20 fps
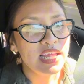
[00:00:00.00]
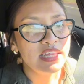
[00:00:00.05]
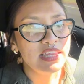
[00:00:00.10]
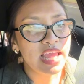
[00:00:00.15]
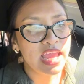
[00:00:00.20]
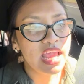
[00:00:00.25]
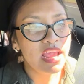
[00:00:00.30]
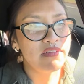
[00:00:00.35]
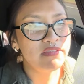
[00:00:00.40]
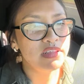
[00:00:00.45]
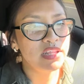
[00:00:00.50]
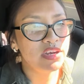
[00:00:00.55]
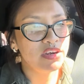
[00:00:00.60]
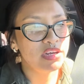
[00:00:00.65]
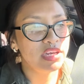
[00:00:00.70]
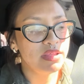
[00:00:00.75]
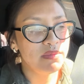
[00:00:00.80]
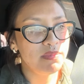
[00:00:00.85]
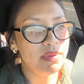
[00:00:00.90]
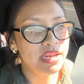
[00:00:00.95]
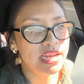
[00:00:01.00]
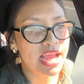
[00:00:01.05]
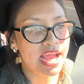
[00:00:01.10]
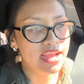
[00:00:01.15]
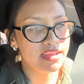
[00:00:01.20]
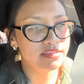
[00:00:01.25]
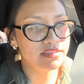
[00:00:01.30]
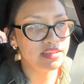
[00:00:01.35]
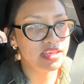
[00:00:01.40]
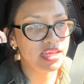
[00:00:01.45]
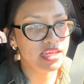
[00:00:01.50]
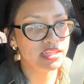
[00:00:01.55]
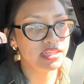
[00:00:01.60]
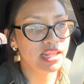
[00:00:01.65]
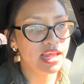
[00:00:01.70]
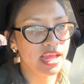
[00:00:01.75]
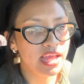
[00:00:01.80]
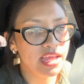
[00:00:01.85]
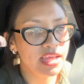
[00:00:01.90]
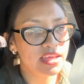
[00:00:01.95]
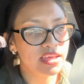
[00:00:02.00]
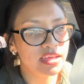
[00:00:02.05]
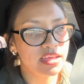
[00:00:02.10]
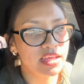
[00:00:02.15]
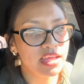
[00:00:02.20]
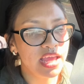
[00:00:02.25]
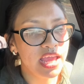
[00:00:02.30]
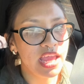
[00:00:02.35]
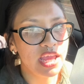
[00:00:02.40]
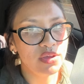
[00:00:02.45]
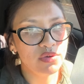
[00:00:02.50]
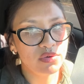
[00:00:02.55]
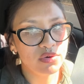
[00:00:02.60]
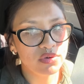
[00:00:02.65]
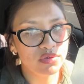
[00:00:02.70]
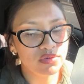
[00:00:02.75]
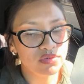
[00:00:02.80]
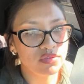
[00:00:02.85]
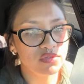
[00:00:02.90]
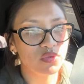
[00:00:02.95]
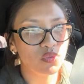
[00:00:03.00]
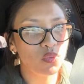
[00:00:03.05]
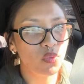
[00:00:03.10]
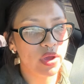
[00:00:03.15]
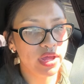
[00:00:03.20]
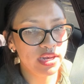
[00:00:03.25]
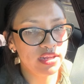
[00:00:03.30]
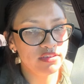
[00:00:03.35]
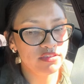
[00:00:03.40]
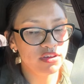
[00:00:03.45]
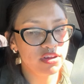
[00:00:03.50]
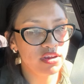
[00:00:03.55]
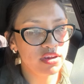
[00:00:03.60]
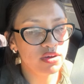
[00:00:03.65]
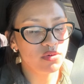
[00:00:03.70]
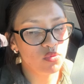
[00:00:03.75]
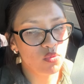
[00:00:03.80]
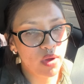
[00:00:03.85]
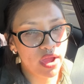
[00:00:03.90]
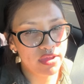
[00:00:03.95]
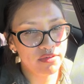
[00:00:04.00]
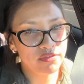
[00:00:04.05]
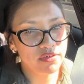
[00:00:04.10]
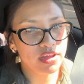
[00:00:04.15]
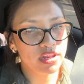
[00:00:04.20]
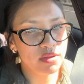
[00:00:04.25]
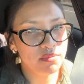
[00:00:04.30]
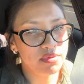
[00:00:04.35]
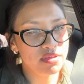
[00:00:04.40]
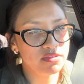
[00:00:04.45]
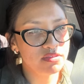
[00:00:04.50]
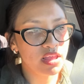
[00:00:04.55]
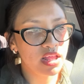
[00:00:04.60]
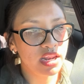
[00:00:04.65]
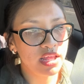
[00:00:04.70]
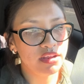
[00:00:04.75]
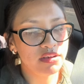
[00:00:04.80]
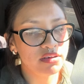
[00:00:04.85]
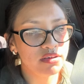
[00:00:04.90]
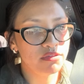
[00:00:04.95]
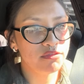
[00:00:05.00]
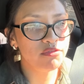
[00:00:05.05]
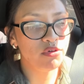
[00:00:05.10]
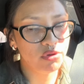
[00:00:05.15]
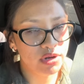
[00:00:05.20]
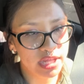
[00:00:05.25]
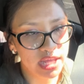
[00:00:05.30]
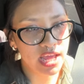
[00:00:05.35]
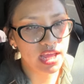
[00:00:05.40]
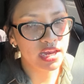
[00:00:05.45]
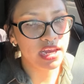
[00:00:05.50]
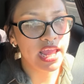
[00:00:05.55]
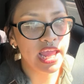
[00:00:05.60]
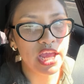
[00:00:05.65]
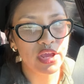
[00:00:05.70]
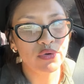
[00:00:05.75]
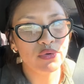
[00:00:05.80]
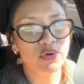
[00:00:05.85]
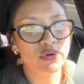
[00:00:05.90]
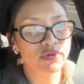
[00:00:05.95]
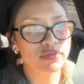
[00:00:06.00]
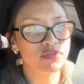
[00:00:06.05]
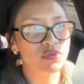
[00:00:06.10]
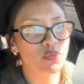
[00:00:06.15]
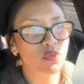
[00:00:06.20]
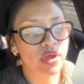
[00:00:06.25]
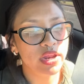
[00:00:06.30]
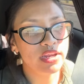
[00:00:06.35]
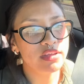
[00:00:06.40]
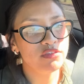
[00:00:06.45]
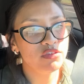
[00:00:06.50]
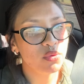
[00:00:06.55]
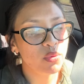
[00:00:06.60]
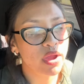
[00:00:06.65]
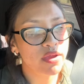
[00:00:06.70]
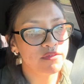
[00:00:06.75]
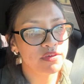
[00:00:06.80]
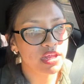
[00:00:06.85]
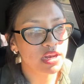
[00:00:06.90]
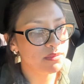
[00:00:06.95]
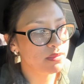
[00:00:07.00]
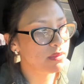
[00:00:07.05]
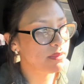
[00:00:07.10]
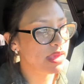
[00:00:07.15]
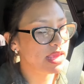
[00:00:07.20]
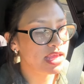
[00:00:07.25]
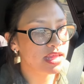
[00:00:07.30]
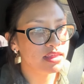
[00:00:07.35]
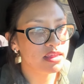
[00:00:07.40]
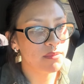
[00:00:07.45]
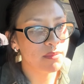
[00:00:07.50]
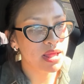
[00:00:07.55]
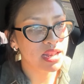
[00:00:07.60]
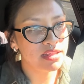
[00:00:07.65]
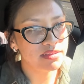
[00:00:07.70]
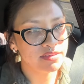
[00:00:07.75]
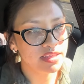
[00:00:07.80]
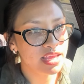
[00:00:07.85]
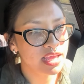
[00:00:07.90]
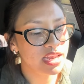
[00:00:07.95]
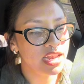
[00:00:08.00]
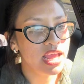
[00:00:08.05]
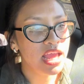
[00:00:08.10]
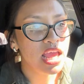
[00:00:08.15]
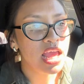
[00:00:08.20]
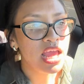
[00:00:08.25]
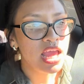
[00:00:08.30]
they have literally been asking like, hey Cruz, when is your wife going to be selling food again? Hey Cruz, when is your wife going to be making tamales again?